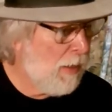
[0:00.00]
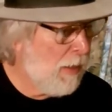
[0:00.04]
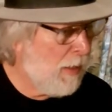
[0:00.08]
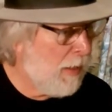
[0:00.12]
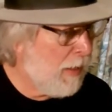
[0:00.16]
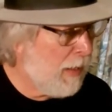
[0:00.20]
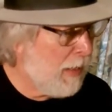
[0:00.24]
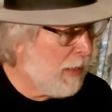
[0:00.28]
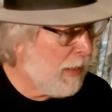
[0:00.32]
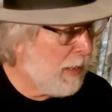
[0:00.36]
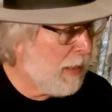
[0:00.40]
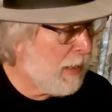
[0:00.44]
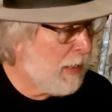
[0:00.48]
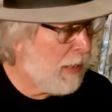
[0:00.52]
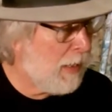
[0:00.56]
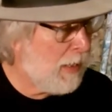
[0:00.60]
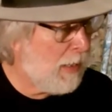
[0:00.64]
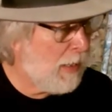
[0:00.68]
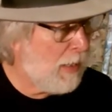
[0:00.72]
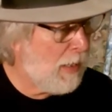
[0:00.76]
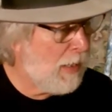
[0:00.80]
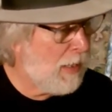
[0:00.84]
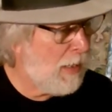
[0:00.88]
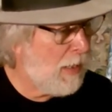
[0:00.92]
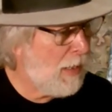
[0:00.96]
and
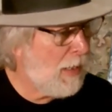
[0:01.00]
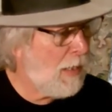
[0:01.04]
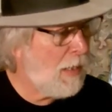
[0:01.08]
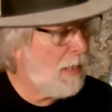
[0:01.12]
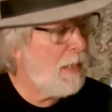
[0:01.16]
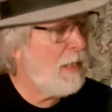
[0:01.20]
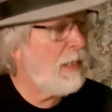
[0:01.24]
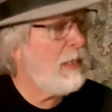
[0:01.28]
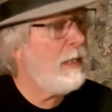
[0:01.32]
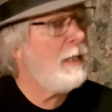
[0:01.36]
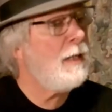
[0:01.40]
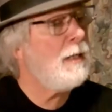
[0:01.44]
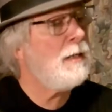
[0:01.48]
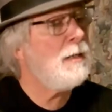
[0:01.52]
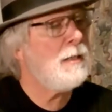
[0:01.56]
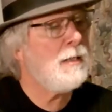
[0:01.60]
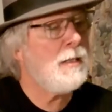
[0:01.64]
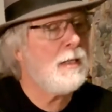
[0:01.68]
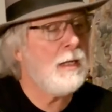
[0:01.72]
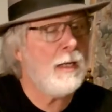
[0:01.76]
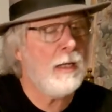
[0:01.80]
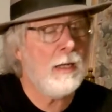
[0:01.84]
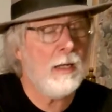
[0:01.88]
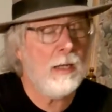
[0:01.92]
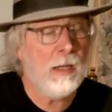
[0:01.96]
it
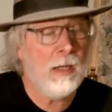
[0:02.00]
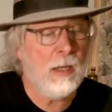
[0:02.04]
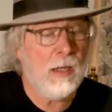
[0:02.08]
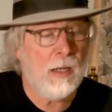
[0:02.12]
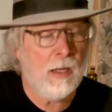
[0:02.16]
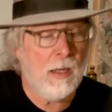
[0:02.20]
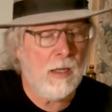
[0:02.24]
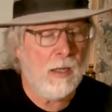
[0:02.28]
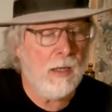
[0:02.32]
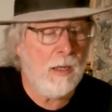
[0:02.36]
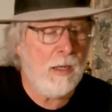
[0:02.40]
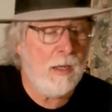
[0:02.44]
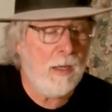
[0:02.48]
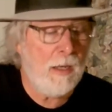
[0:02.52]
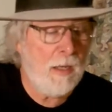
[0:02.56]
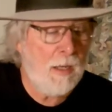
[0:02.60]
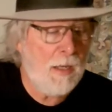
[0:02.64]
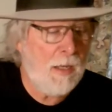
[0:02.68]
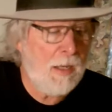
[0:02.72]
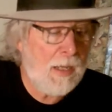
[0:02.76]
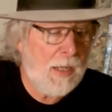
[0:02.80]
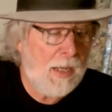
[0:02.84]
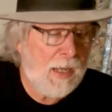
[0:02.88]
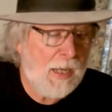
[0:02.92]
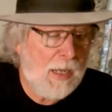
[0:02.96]
has
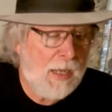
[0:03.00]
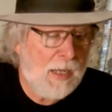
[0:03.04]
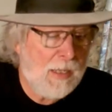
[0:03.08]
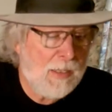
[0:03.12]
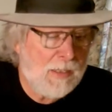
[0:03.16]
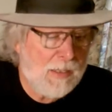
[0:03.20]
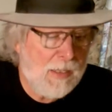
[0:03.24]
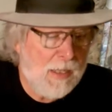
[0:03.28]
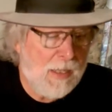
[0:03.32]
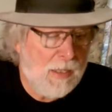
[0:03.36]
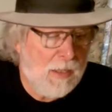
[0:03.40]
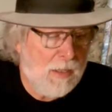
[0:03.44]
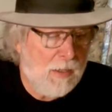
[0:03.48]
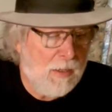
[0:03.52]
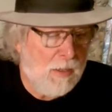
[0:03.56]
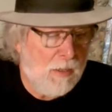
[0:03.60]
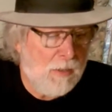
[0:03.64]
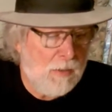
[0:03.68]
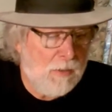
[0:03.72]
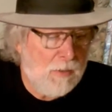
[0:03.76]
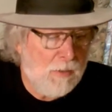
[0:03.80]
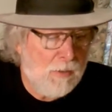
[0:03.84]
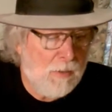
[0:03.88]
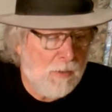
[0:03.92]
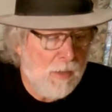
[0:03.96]
a
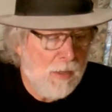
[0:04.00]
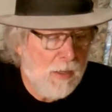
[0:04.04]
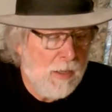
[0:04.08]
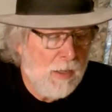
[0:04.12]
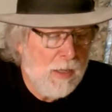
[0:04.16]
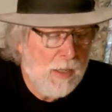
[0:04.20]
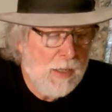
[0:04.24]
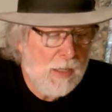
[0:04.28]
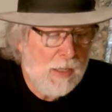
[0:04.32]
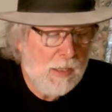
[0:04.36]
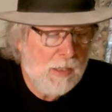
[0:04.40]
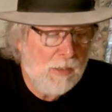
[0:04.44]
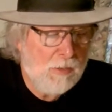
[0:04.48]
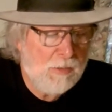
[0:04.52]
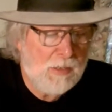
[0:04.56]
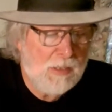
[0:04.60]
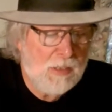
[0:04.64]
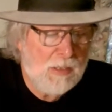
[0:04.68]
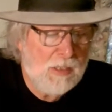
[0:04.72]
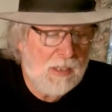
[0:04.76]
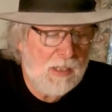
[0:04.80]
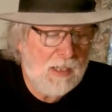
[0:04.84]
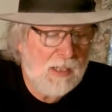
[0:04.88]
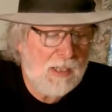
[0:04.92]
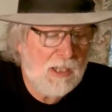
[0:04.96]
color
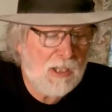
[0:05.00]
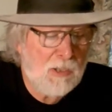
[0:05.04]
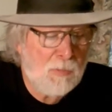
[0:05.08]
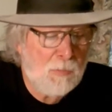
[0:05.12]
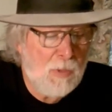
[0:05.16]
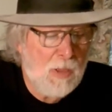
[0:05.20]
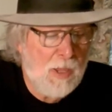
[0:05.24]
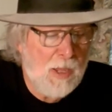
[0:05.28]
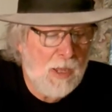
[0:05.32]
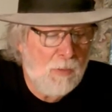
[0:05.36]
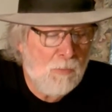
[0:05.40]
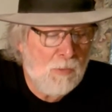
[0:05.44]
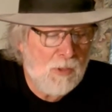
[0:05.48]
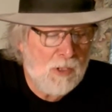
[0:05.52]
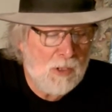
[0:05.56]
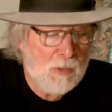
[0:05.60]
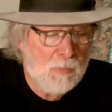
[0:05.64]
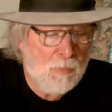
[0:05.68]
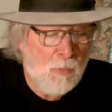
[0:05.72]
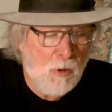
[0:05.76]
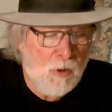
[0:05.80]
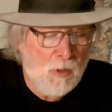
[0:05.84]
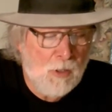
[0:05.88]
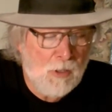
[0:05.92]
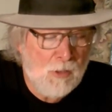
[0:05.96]
LCD display with
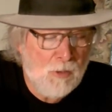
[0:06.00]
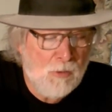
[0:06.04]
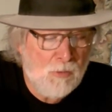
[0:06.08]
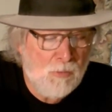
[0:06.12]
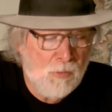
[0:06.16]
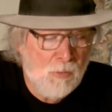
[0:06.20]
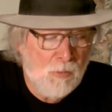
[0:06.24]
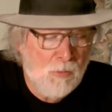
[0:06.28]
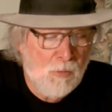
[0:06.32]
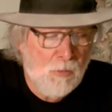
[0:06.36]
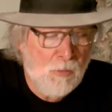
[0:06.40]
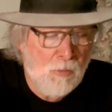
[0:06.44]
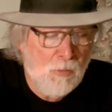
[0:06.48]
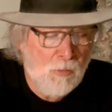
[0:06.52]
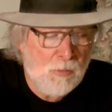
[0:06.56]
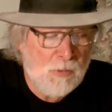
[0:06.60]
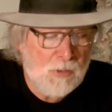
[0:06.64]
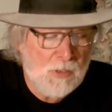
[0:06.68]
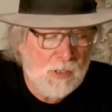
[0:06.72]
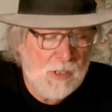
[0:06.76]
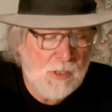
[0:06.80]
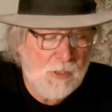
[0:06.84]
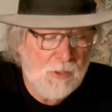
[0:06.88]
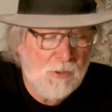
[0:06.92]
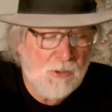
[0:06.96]
smart control,
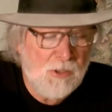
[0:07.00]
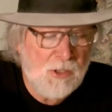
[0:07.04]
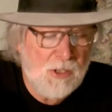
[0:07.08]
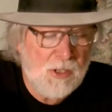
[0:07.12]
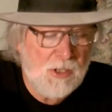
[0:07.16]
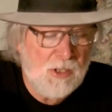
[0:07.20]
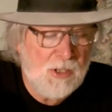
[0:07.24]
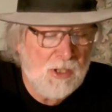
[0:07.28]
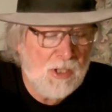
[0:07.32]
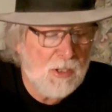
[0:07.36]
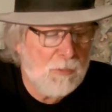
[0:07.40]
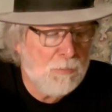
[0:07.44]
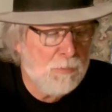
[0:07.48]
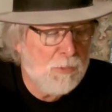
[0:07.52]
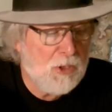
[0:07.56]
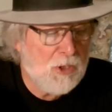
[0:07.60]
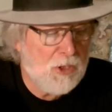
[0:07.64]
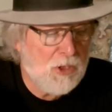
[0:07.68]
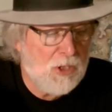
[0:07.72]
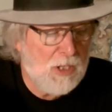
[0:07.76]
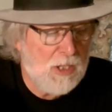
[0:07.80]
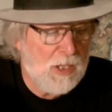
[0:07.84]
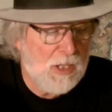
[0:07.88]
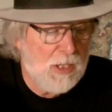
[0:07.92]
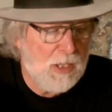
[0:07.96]
synergistic
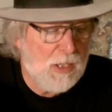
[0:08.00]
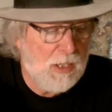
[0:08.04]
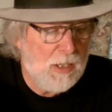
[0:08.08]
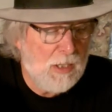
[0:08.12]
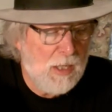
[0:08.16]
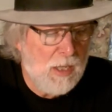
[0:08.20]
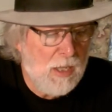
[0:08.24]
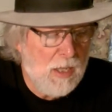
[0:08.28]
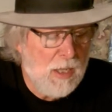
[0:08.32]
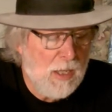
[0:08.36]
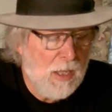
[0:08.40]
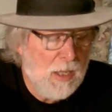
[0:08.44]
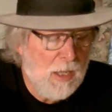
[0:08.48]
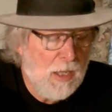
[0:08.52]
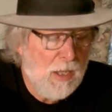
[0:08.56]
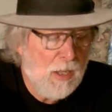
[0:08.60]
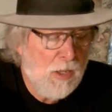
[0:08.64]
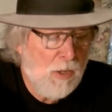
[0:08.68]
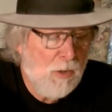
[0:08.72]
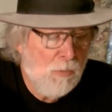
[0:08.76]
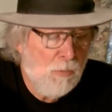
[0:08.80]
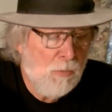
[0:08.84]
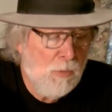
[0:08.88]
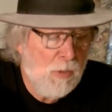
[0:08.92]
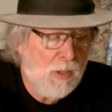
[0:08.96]
machine
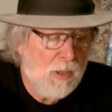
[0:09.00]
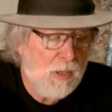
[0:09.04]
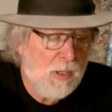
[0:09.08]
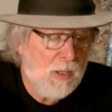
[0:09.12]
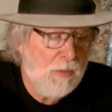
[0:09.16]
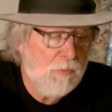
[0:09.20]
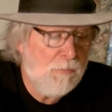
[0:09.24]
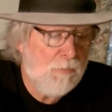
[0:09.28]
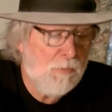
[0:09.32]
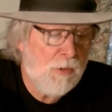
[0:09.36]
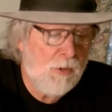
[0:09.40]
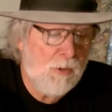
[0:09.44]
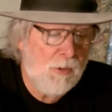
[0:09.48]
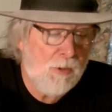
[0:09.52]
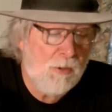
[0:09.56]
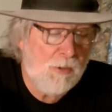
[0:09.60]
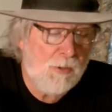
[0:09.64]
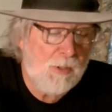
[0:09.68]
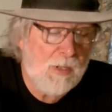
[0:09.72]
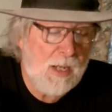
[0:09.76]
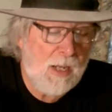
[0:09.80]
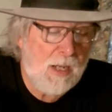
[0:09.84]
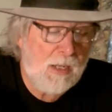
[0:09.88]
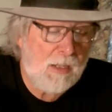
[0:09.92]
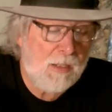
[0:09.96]
with inverter
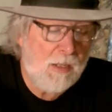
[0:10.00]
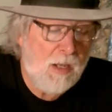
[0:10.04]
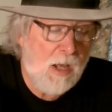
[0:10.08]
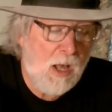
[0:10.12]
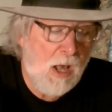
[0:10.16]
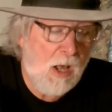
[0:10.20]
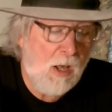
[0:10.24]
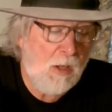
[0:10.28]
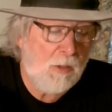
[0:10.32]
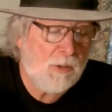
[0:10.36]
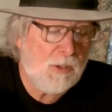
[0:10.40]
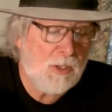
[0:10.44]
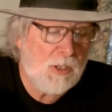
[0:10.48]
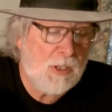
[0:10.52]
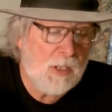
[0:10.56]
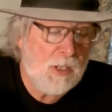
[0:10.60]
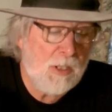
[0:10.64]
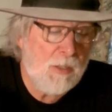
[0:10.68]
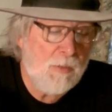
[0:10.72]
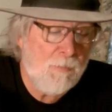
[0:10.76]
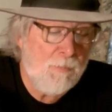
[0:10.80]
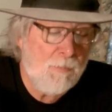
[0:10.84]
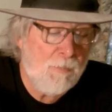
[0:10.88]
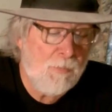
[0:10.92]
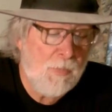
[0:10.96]

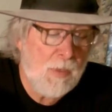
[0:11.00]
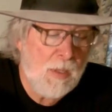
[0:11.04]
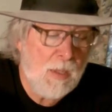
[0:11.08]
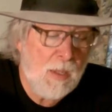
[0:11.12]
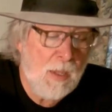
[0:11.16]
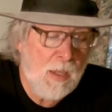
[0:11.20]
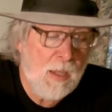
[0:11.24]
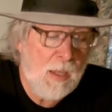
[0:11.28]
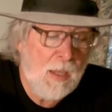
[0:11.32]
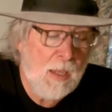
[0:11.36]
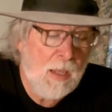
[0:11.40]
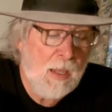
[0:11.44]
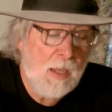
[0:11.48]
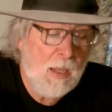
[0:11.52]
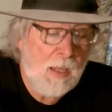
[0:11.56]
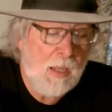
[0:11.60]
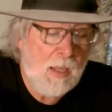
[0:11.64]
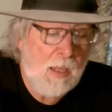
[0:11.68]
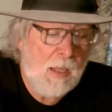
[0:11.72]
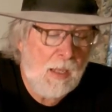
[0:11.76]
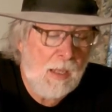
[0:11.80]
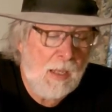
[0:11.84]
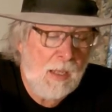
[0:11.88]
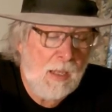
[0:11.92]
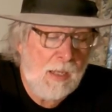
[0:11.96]
technology,
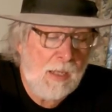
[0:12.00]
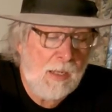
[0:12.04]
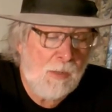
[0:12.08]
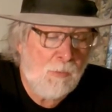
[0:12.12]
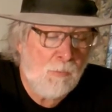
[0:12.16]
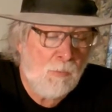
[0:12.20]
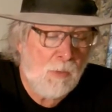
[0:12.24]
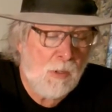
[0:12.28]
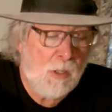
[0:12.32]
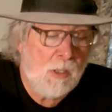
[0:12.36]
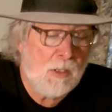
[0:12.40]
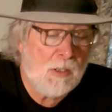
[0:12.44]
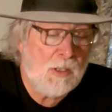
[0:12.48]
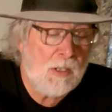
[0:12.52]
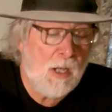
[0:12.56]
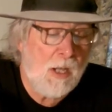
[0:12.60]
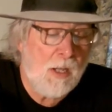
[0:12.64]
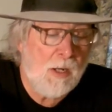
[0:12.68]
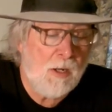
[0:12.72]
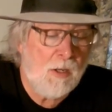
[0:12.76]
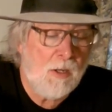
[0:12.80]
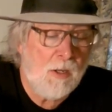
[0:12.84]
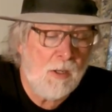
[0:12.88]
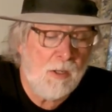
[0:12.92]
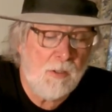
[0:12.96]
and it runs on
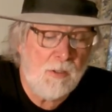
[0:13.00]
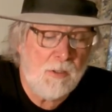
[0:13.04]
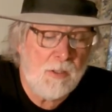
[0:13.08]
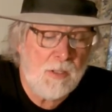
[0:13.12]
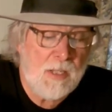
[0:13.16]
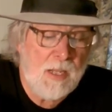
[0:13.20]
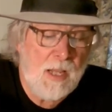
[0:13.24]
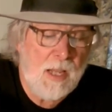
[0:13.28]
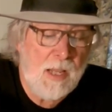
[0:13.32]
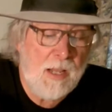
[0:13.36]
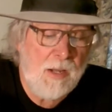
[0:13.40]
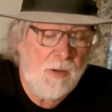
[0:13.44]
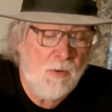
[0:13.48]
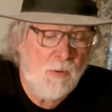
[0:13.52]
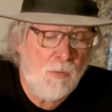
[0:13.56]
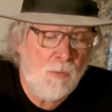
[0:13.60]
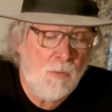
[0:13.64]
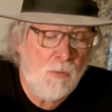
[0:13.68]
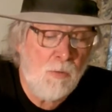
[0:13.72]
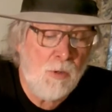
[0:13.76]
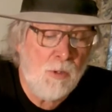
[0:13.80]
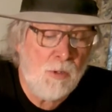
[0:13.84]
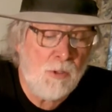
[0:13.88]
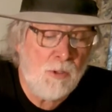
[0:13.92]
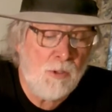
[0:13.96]
110
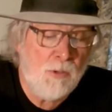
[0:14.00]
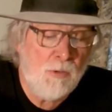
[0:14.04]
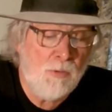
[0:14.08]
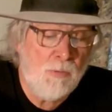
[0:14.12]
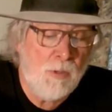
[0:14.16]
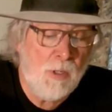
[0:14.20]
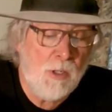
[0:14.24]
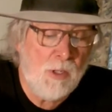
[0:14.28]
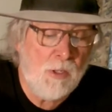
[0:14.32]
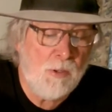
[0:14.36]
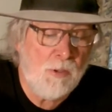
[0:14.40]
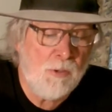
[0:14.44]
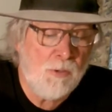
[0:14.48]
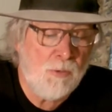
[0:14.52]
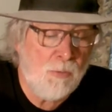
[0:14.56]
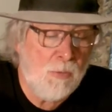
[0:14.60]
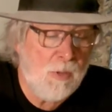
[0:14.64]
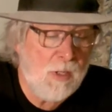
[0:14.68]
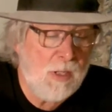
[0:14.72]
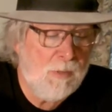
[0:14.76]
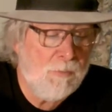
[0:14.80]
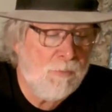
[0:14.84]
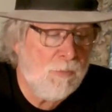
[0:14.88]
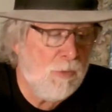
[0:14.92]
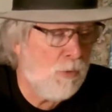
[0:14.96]
or
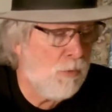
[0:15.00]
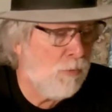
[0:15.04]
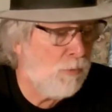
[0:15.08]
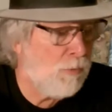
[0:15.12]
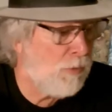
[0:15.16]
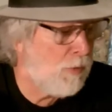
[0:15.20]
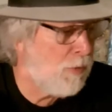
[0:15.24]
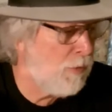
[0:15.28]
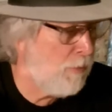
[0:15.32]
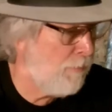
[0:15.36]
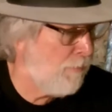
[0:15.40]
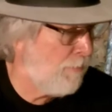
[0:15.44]
220 volts.